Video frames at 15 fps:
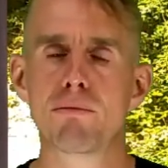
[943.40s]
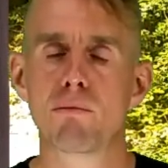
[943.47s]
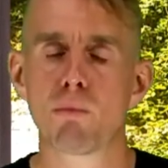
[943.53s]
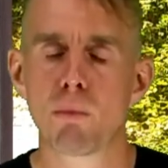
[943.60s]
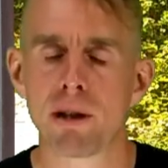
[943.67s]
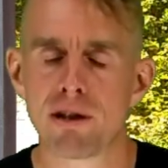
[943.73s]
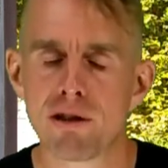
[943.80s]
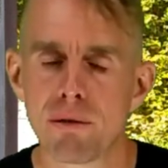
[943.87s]

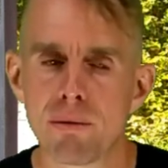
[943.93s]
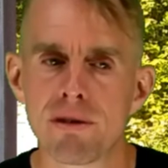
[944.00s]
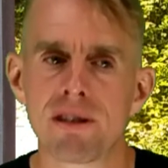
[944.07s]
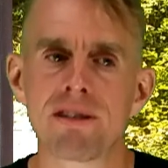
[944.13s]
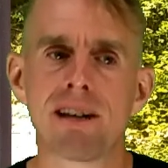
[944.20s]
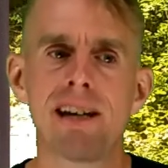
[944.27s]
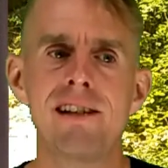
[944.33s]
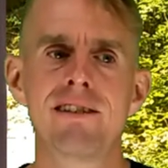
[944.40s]
We do with the
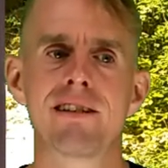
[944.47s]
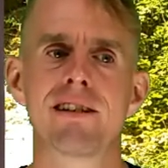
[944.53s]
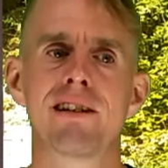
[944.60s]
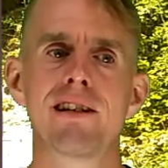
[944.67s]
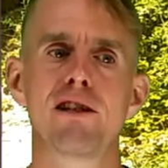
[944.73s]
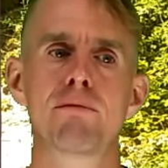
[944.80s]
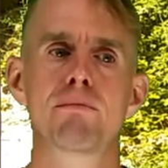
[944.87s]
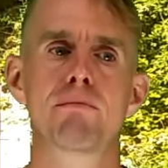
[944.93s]
data
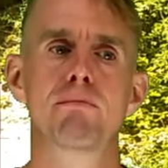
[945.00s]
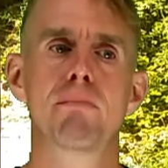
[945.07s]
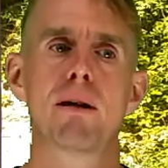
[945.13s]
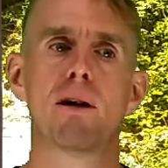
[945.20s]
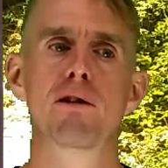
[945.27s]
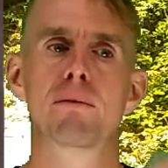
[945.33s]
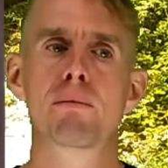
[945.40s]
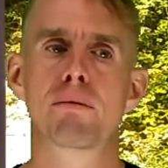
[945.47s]
is
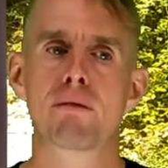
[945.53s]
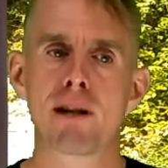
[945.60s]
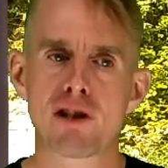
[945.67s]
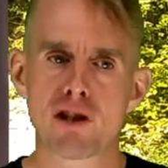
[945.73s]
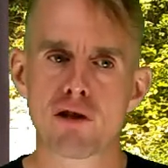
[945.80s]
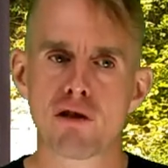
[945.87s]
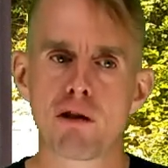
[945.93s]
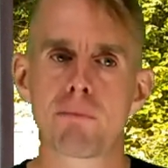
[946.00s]
plot
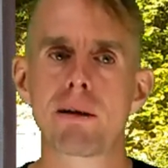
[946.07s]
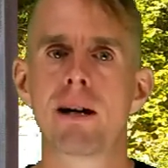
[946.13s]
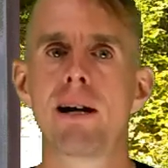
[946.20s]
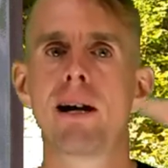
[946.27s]
pressure drop